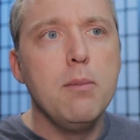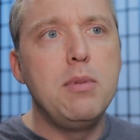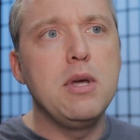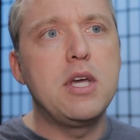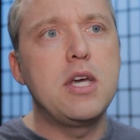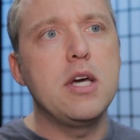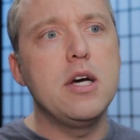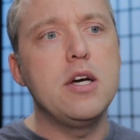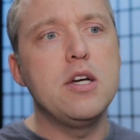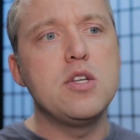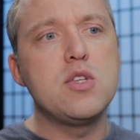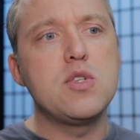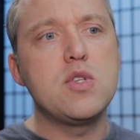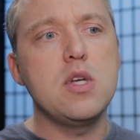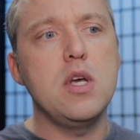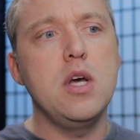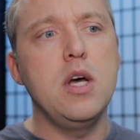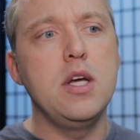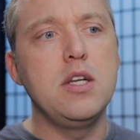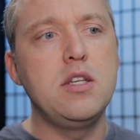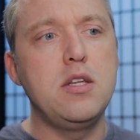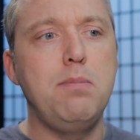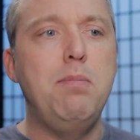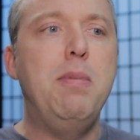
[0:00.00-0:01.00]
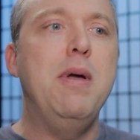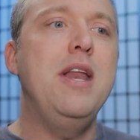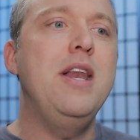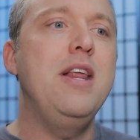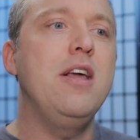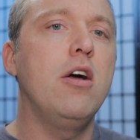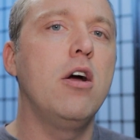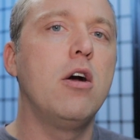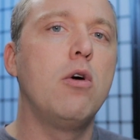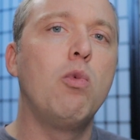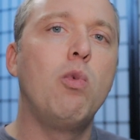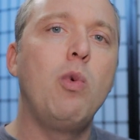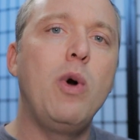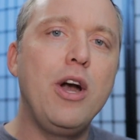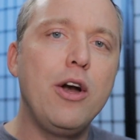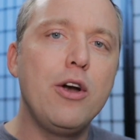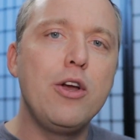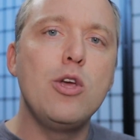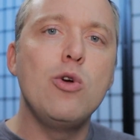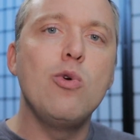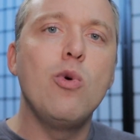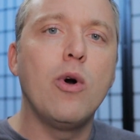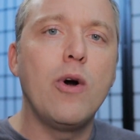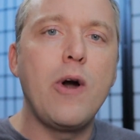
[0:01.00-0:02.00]
Because uh, depending on where
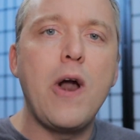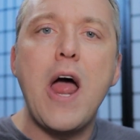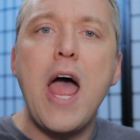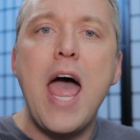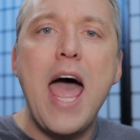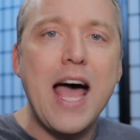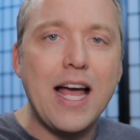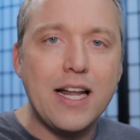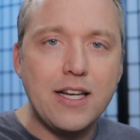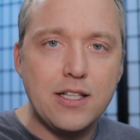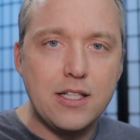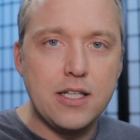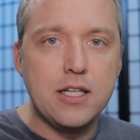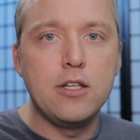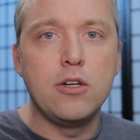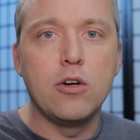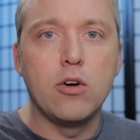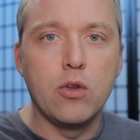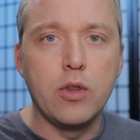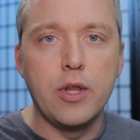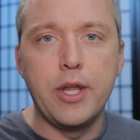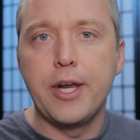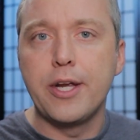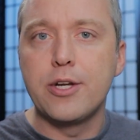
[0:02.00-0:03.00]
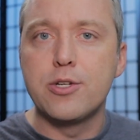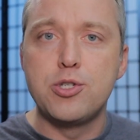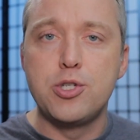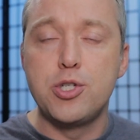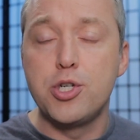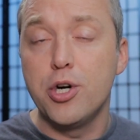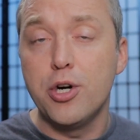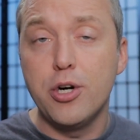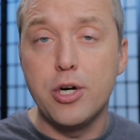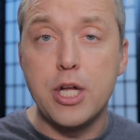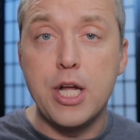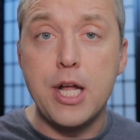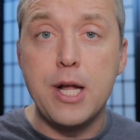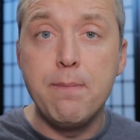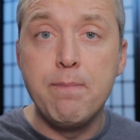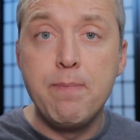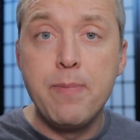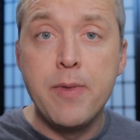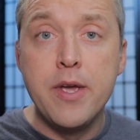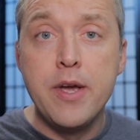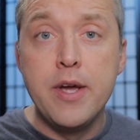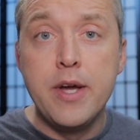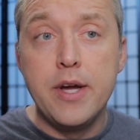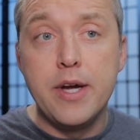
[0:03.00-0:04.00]
you are at in your Linux journey,
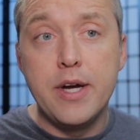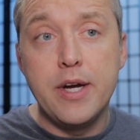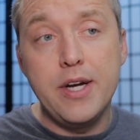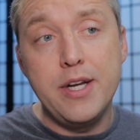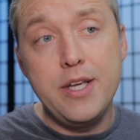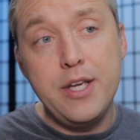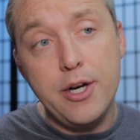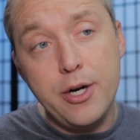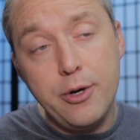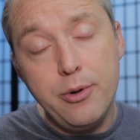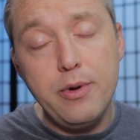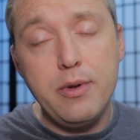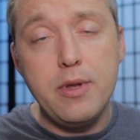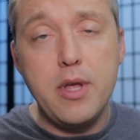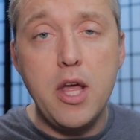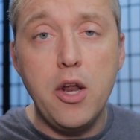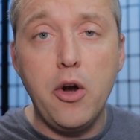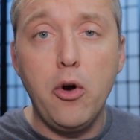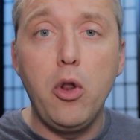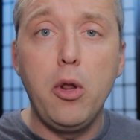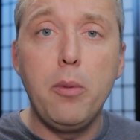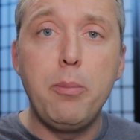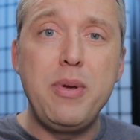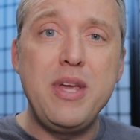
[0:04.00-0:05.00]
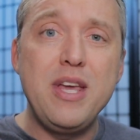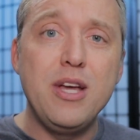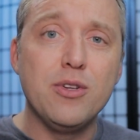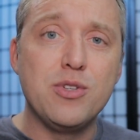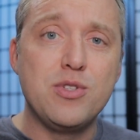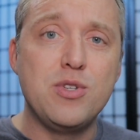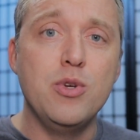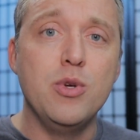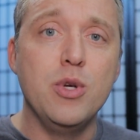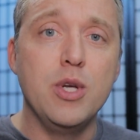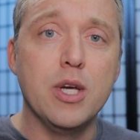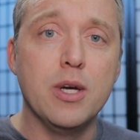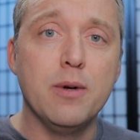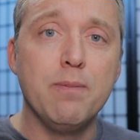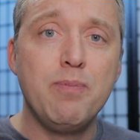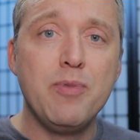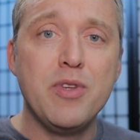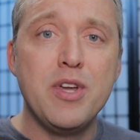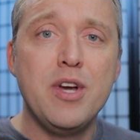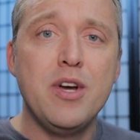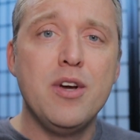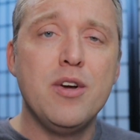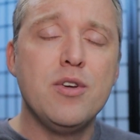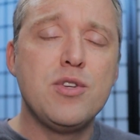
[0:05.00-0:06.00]
uh, you know, it'll appeal to you.
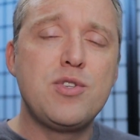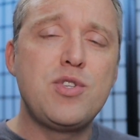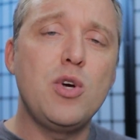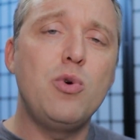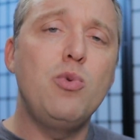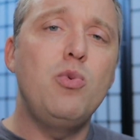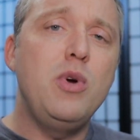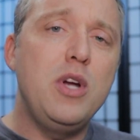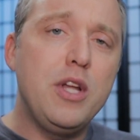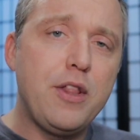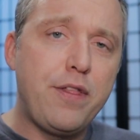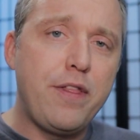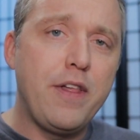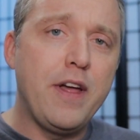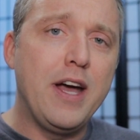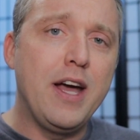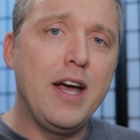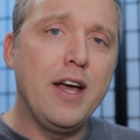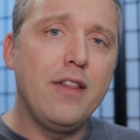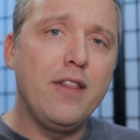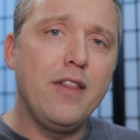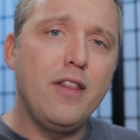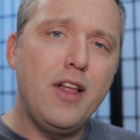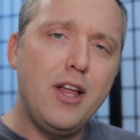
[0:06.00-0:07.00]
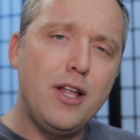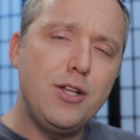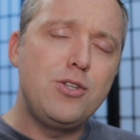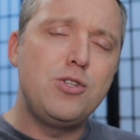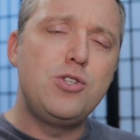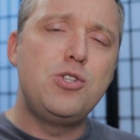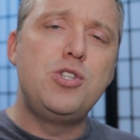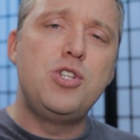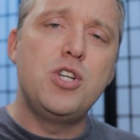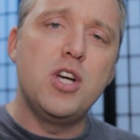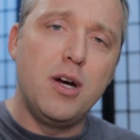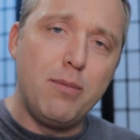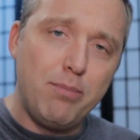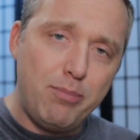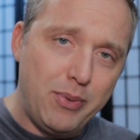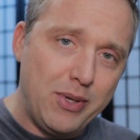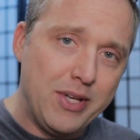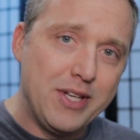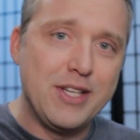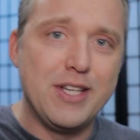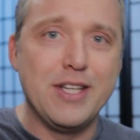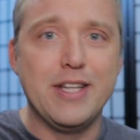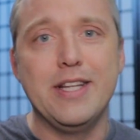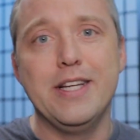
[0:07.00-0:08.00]
So with that, let's jump
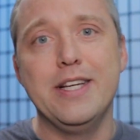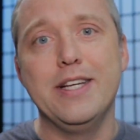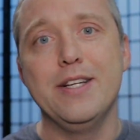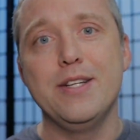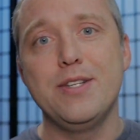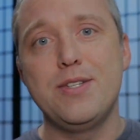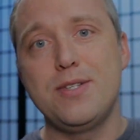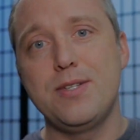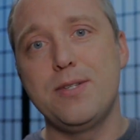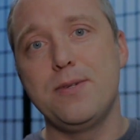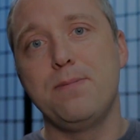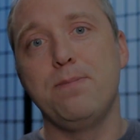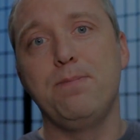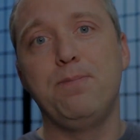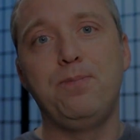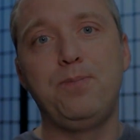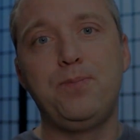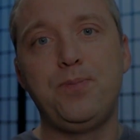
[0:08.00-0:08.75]
into this.